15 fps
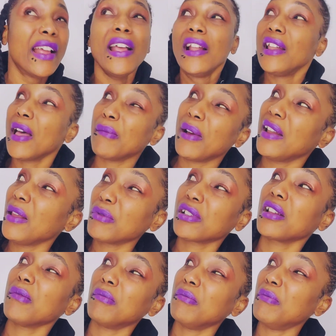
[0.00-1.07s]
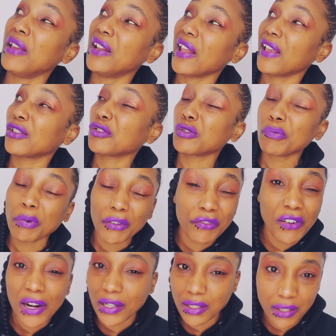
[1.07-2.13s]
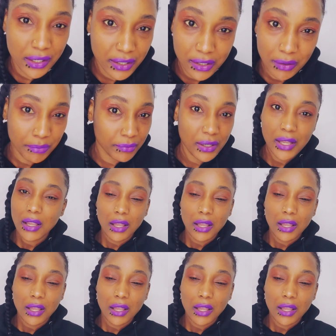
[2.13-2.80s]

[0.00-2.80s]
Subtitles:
Like my name should have been like Super Farts or something.